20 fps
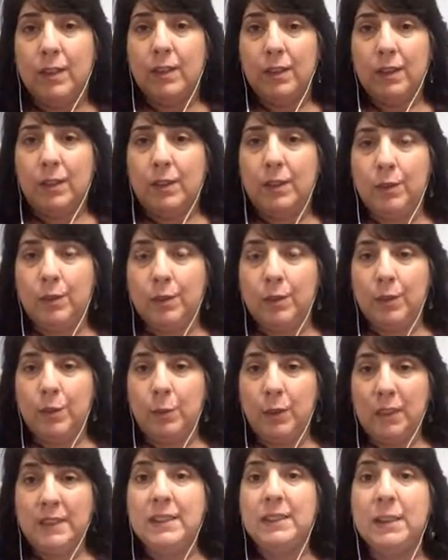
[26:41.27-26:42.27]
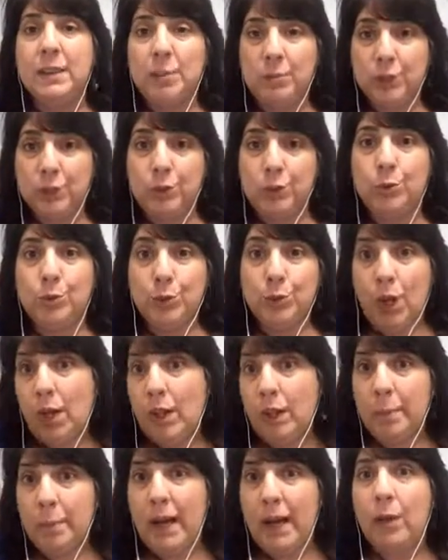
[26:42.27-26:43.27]
the wisdom to
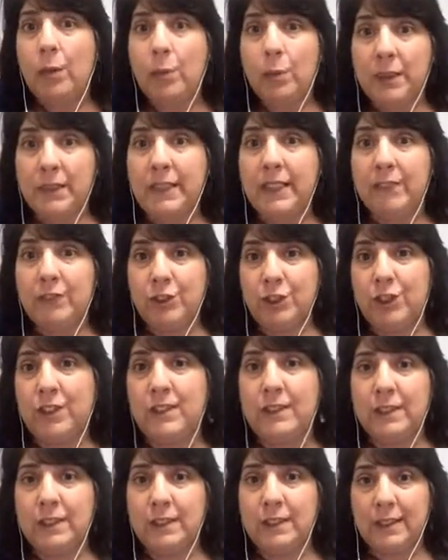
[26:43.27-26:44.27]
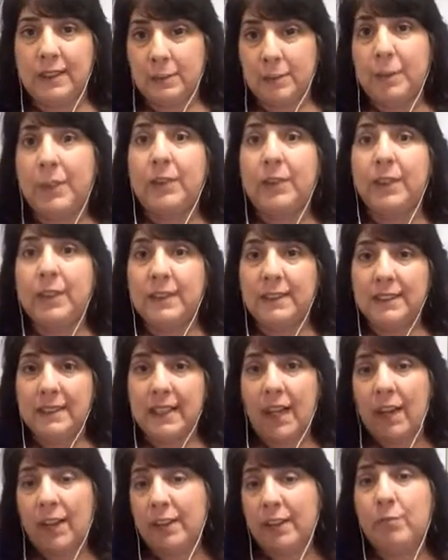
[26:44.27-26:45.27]
talk about what they've just experienced and
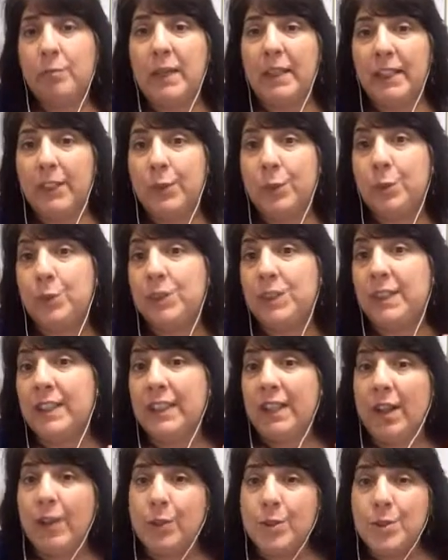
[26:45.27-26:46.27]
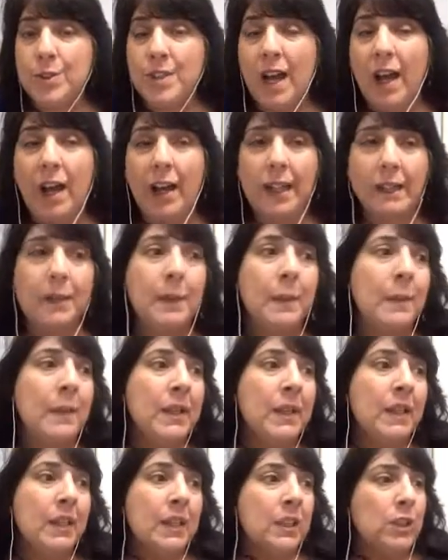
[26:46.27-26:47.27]
how they've made it through to the other side.
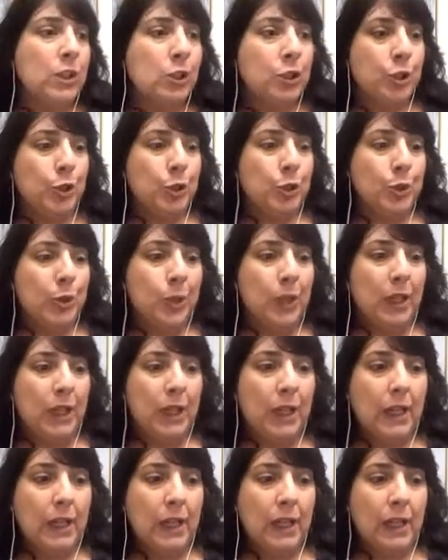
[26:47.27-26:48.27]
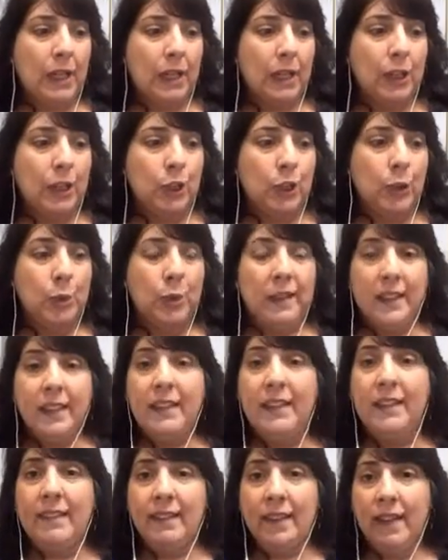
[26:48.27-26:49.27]
So you would
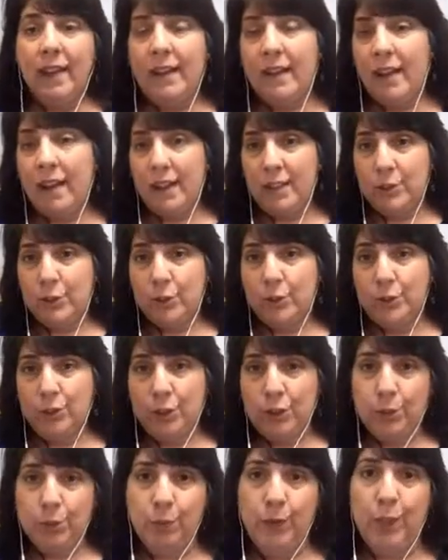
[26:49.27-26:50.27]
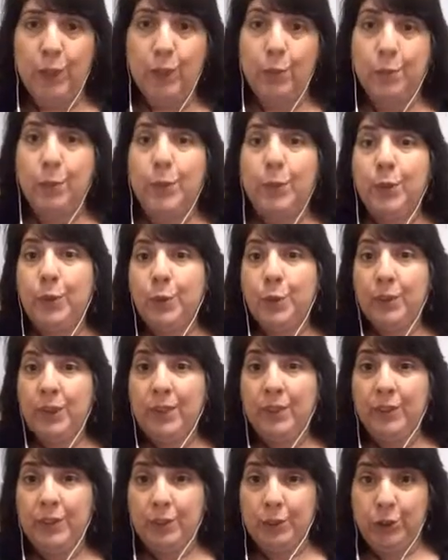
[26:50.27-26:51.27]
think that as you start to write your book or
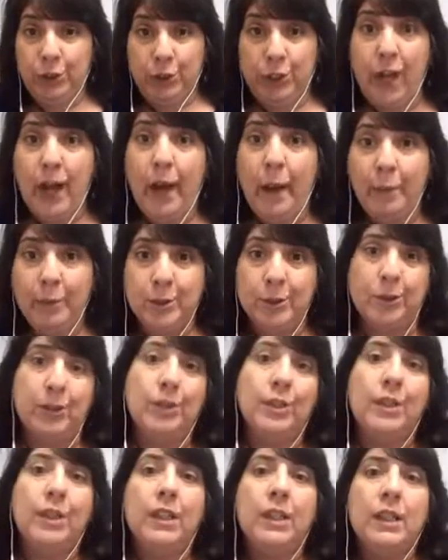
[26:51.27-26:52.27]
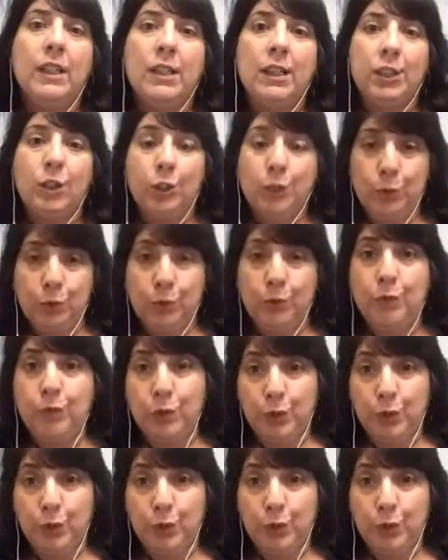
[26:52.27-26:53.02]
even a chapter, you've